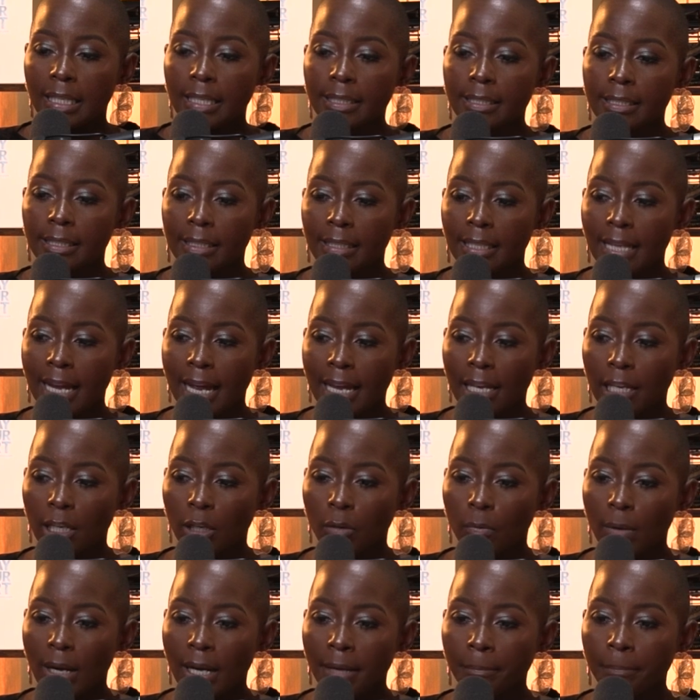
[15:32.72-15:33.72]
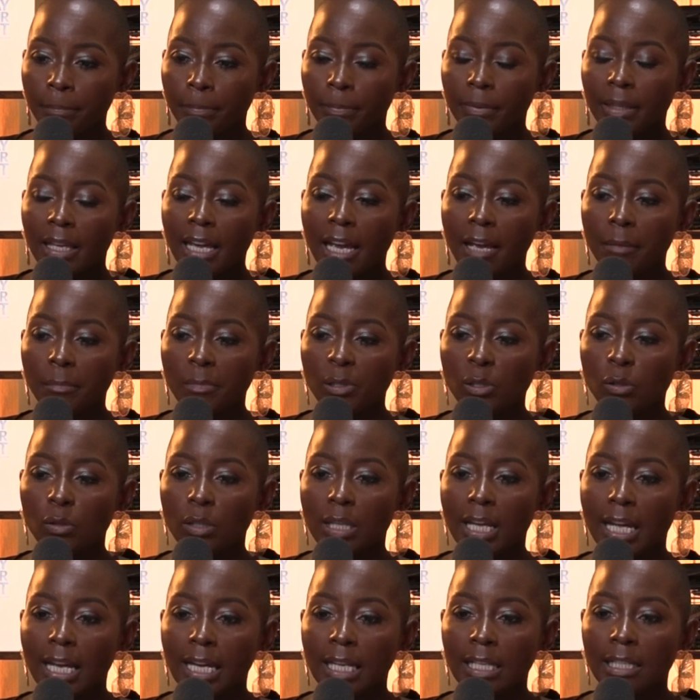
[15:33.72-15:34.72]
Little Naiwa came
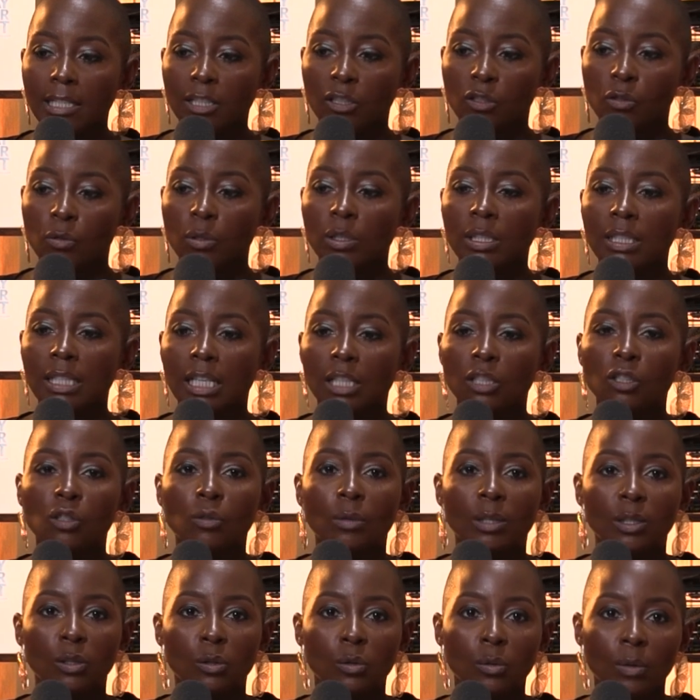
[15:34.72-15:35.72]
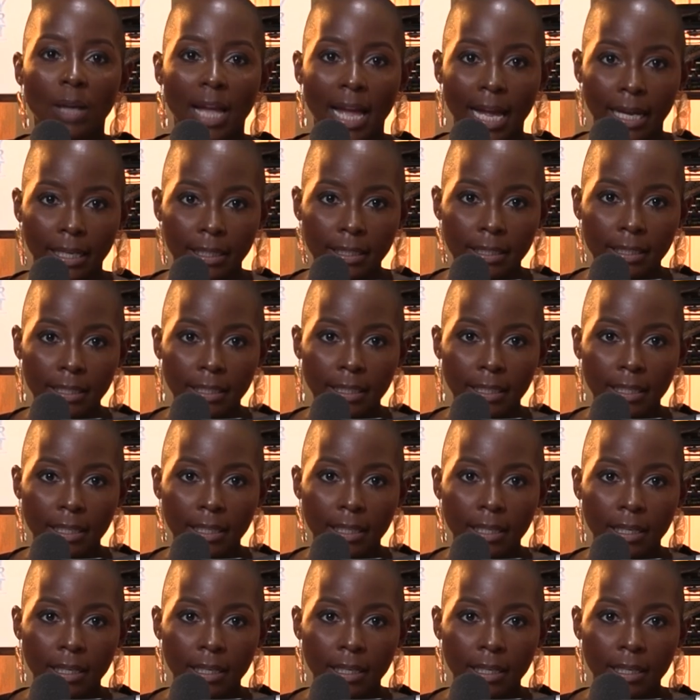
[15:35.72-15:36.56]
into the industry saying she wants to act.